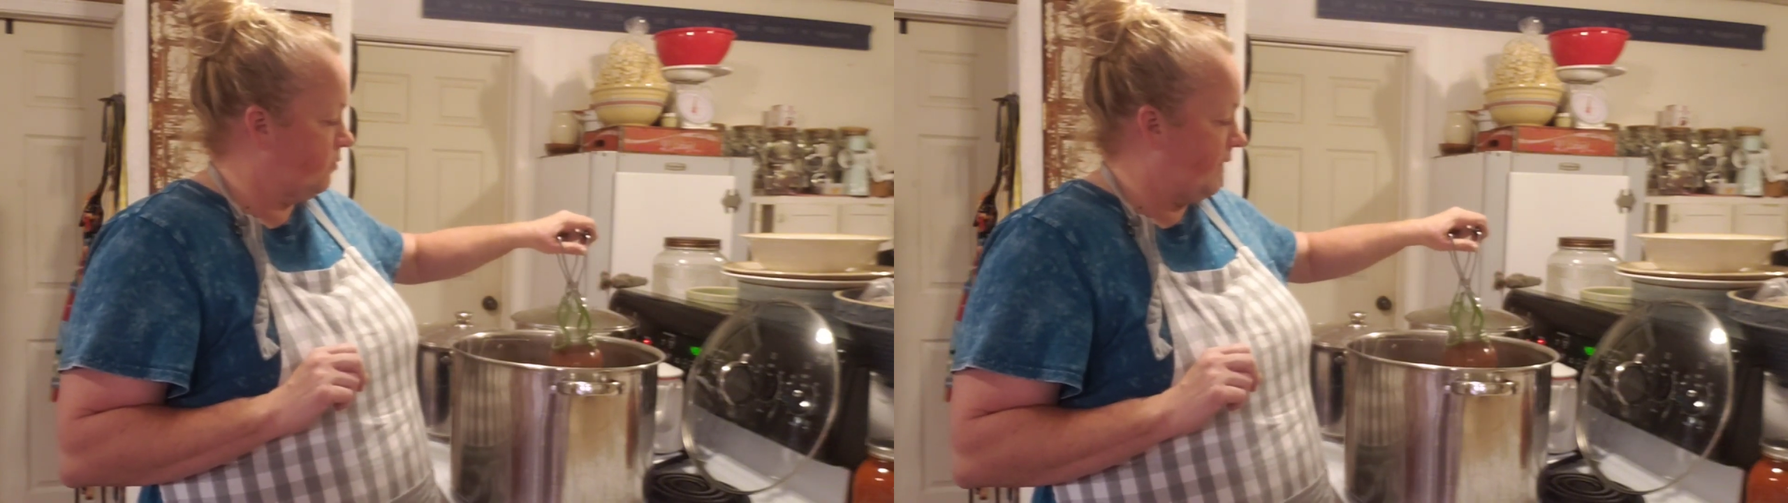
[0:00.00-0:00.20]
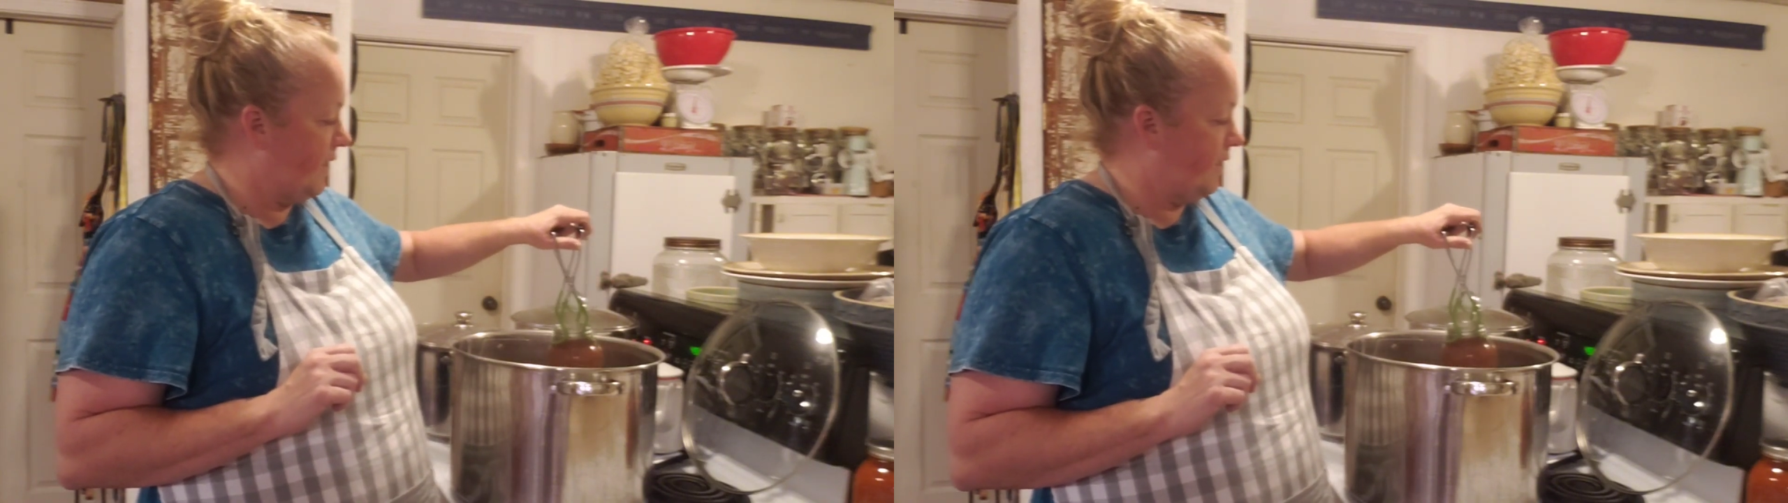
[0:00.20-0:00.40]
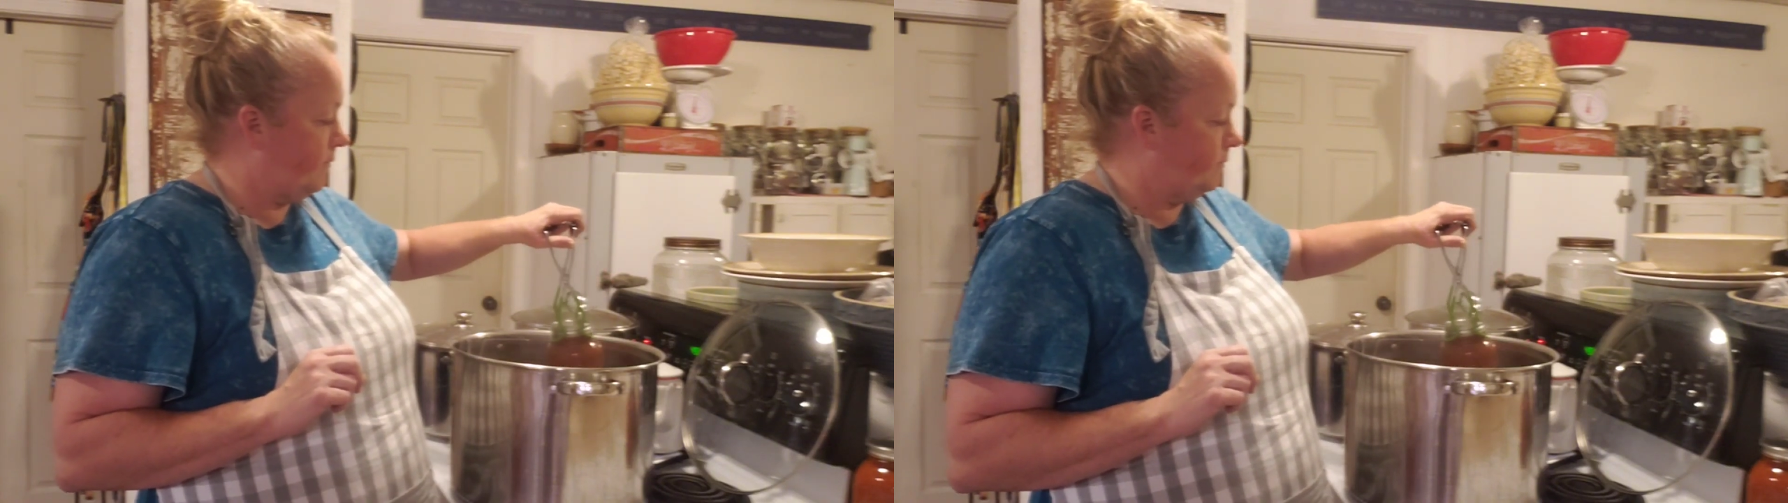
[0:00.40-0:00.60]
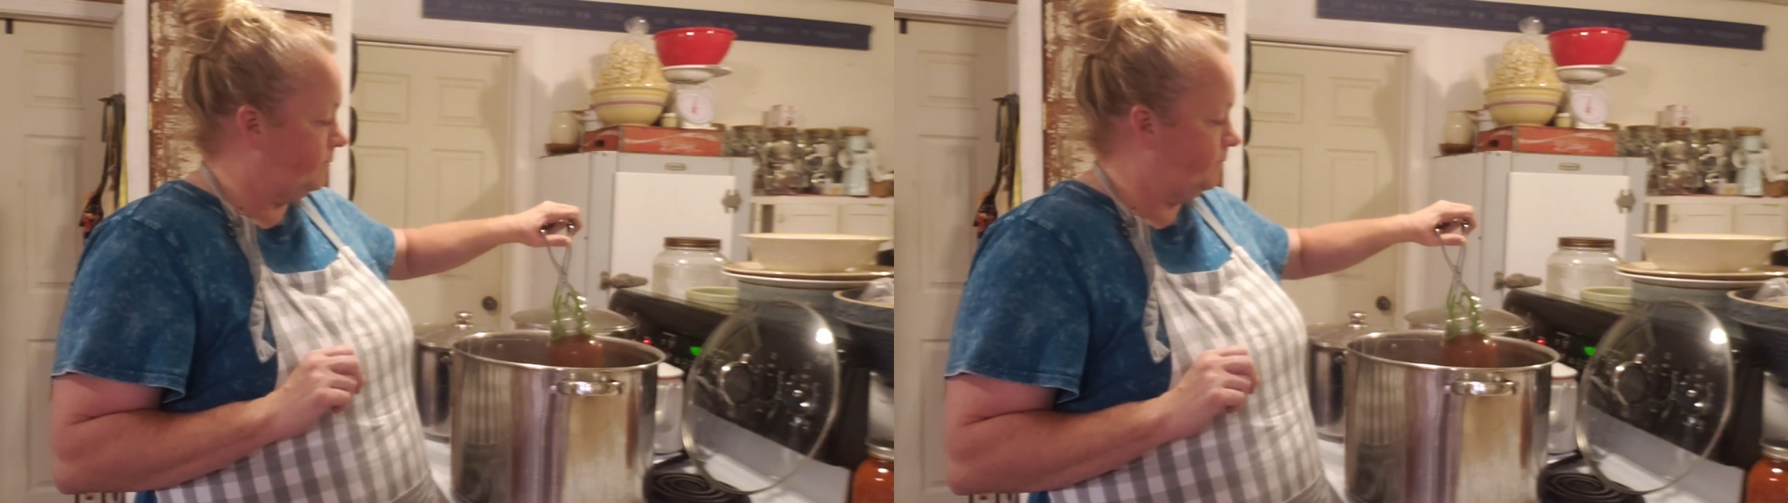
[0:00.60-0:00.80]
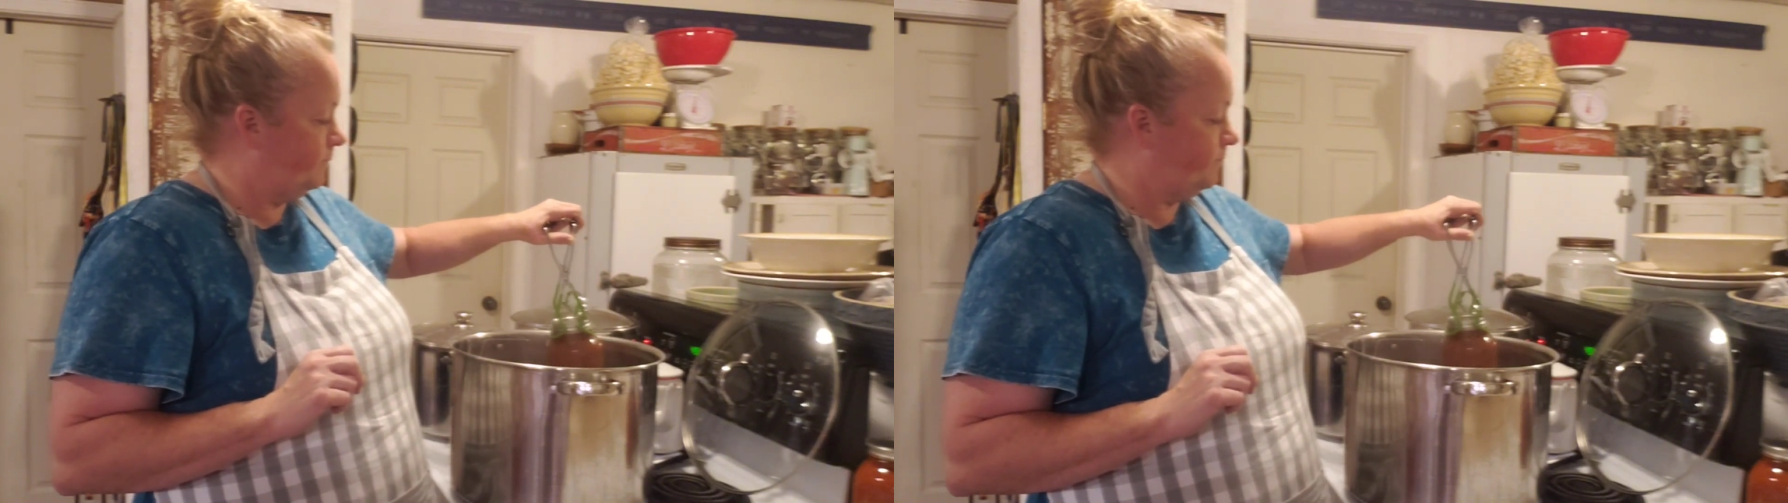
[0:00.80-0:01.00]
mat,
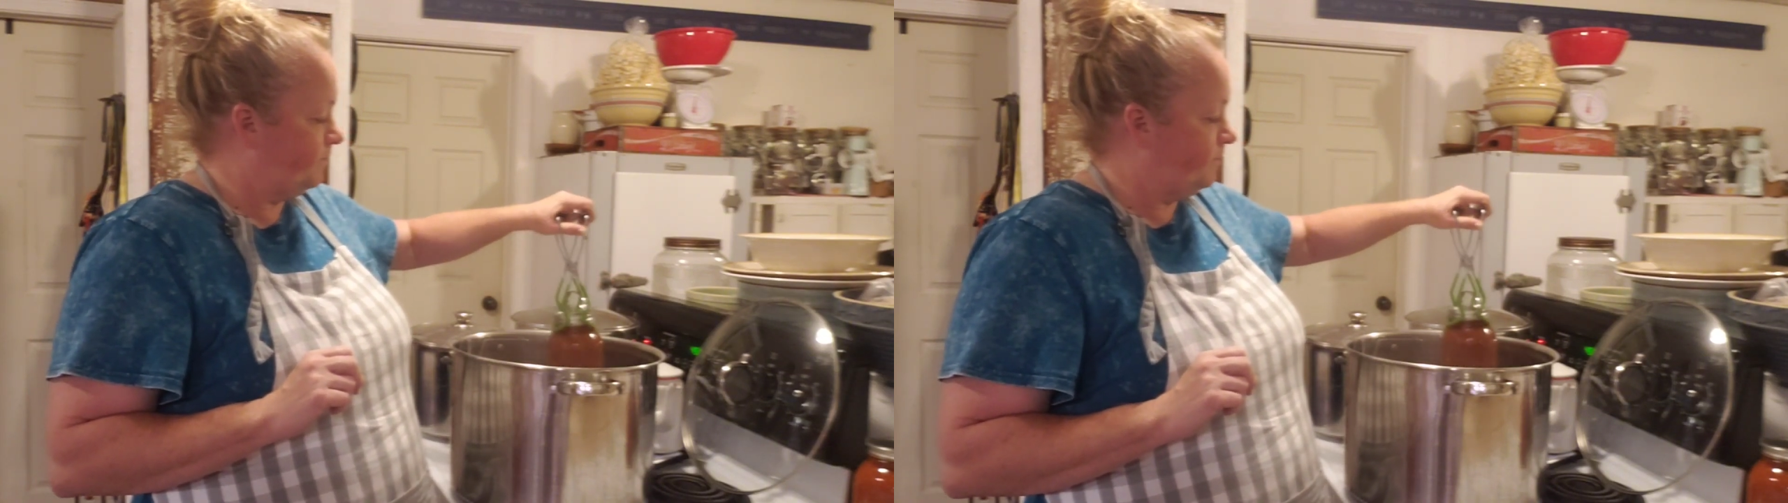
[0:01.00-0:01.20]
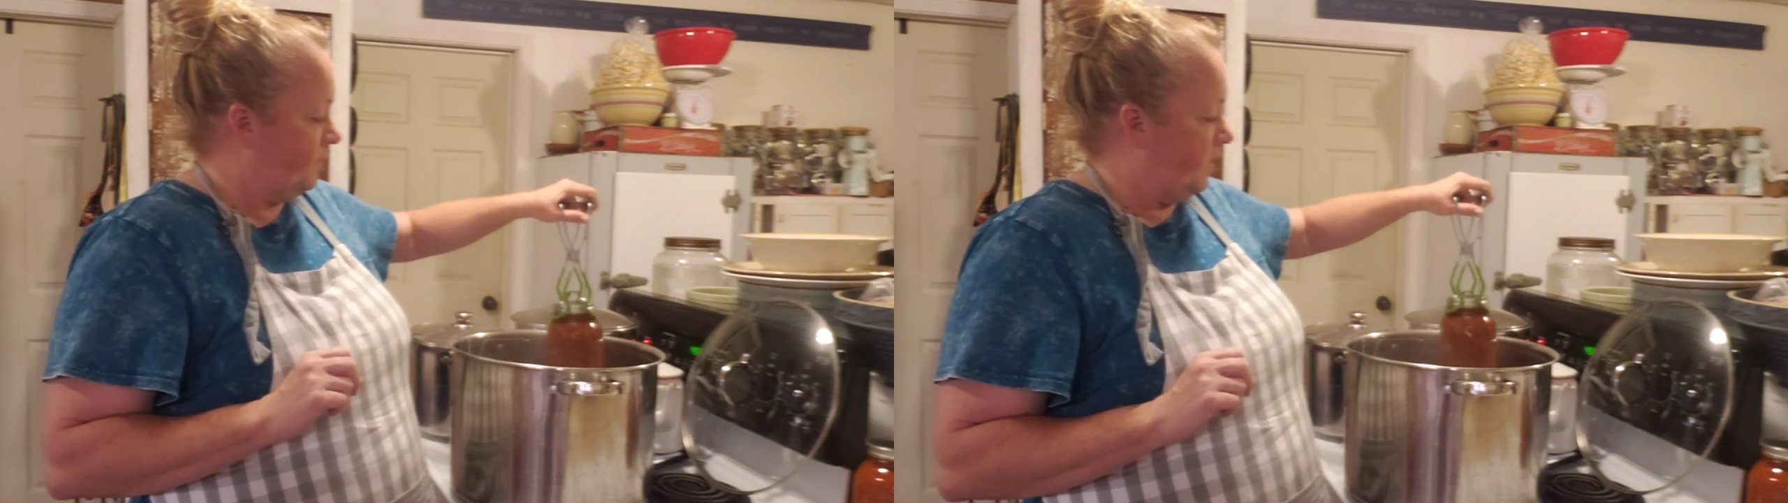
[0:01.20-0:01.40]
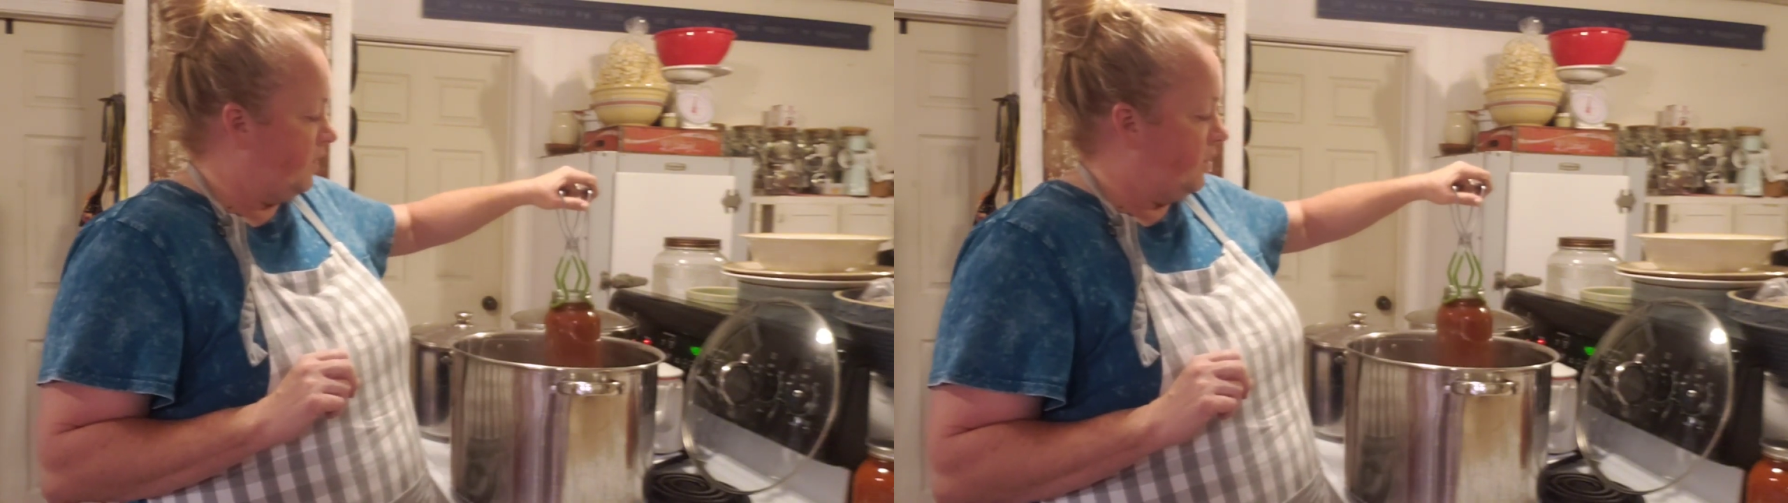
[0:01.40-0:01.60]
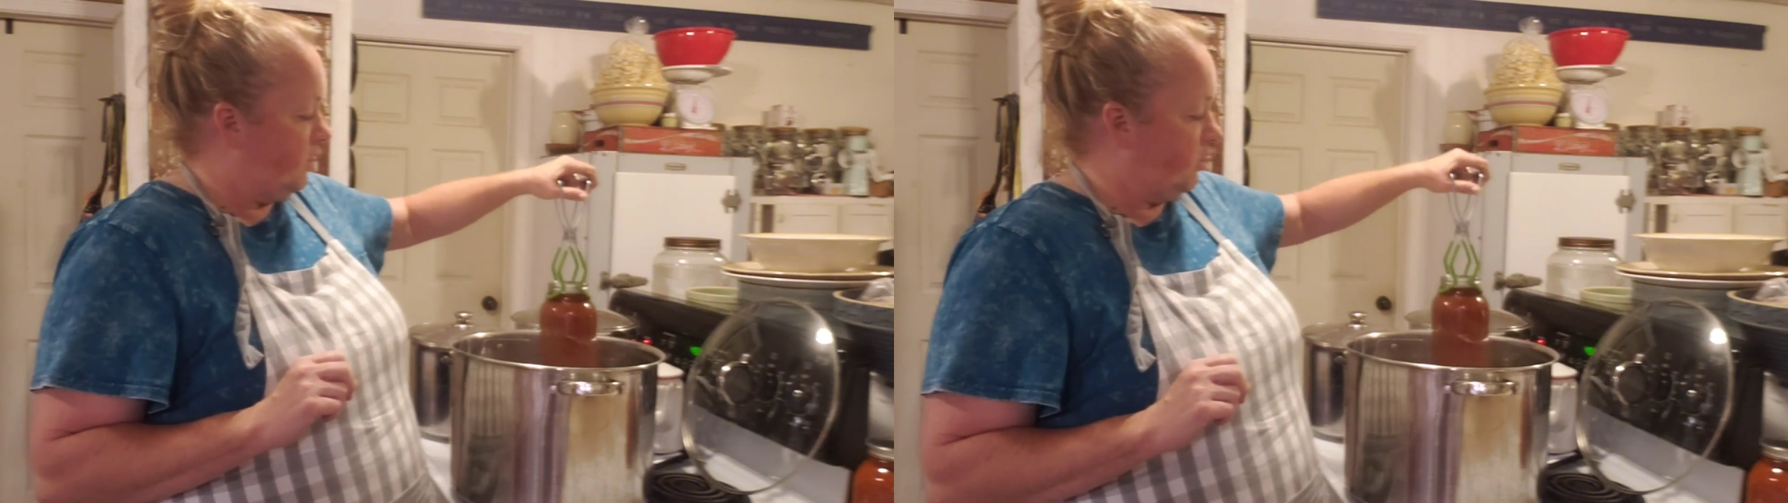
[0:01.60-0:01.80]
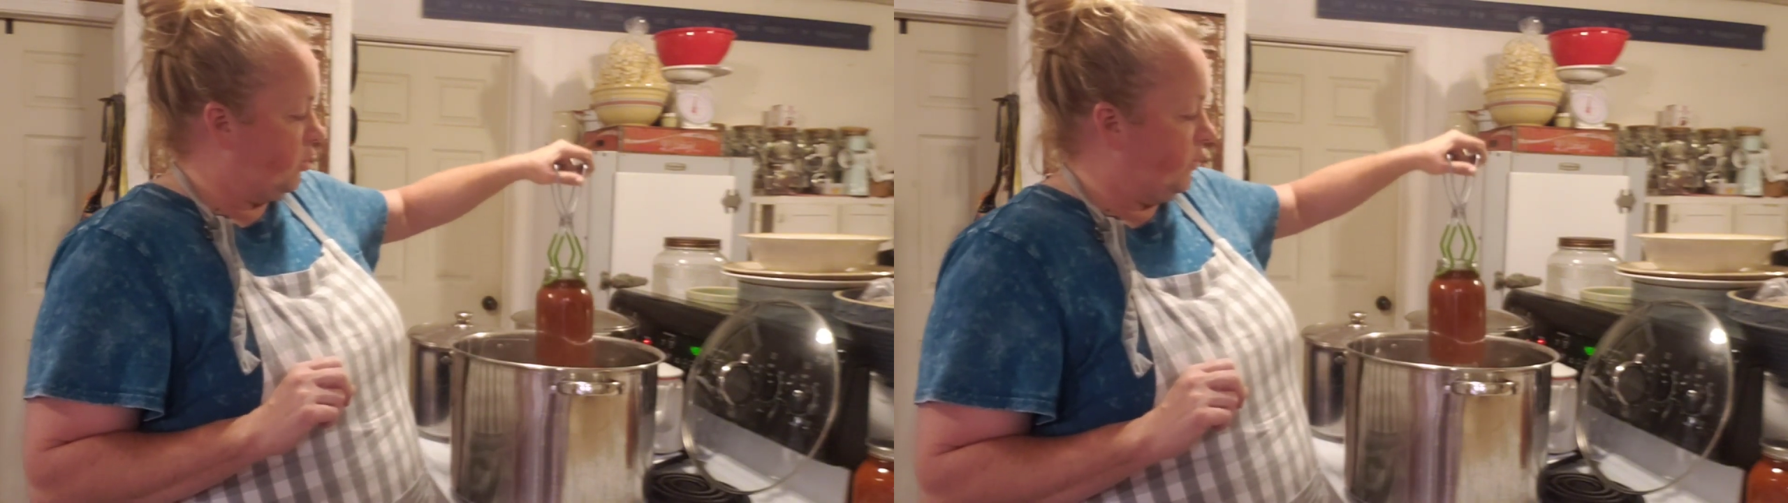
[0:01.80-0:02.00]

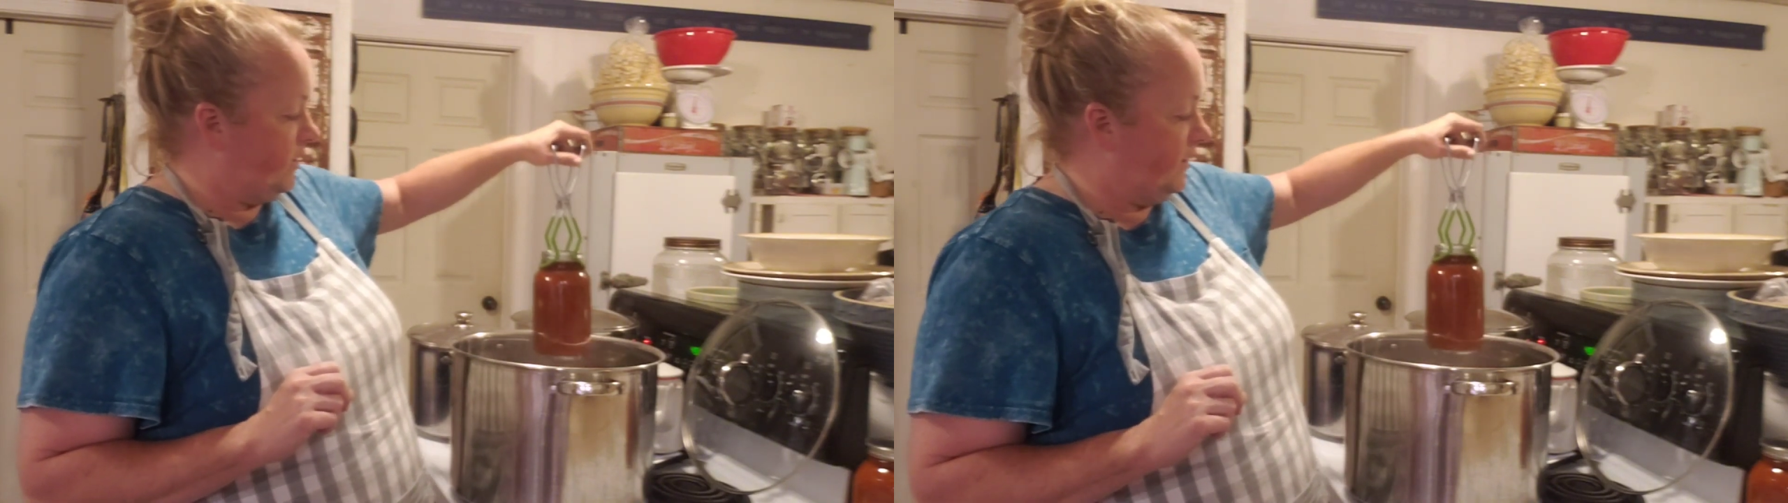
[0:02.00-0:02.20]
you're going to